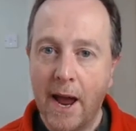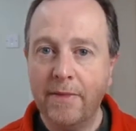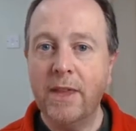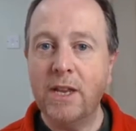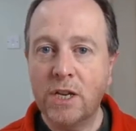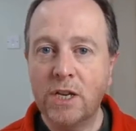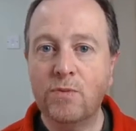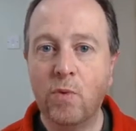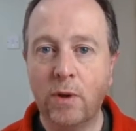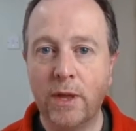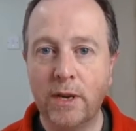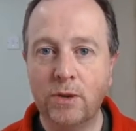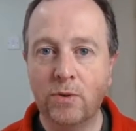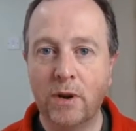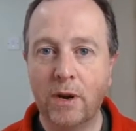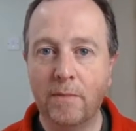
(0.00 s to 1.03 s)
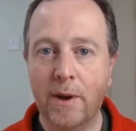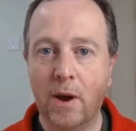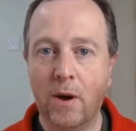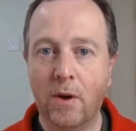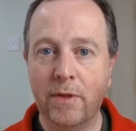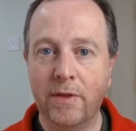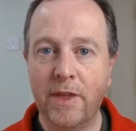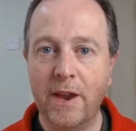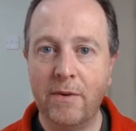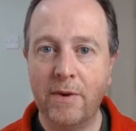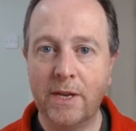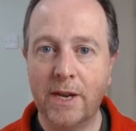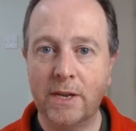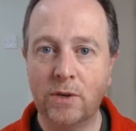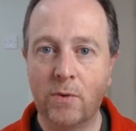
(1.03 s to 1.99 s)
And this is what they're talking about on the
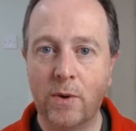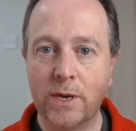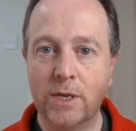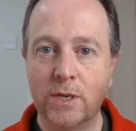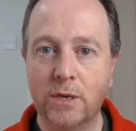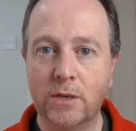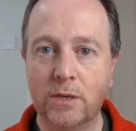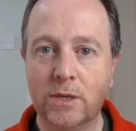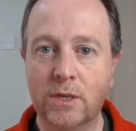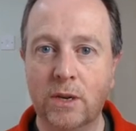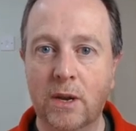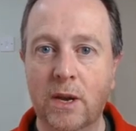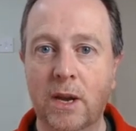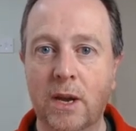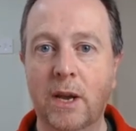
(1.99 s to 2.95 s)
theory test questions.